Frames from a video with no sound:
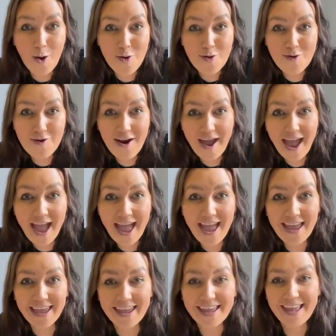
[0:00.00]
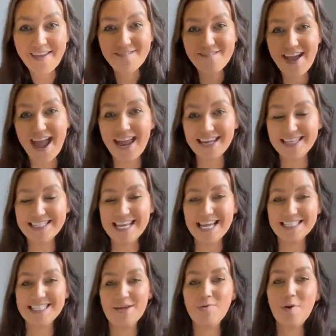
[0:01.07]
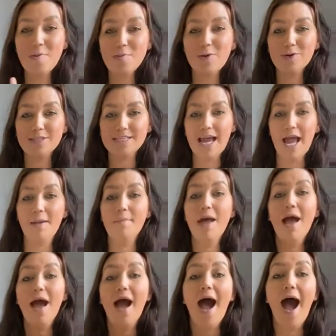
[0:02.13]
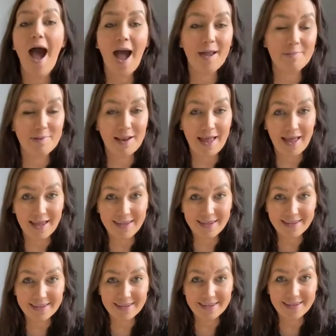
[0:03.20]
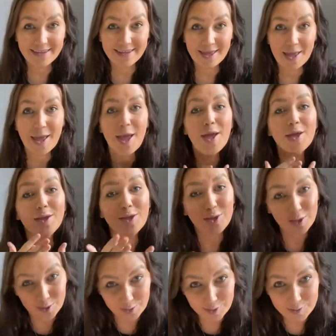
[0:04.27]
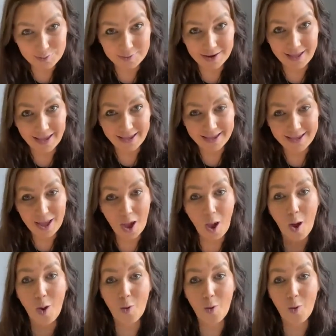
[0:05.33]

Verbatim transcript: Hooray! Fantastic. One more time. I play, you play,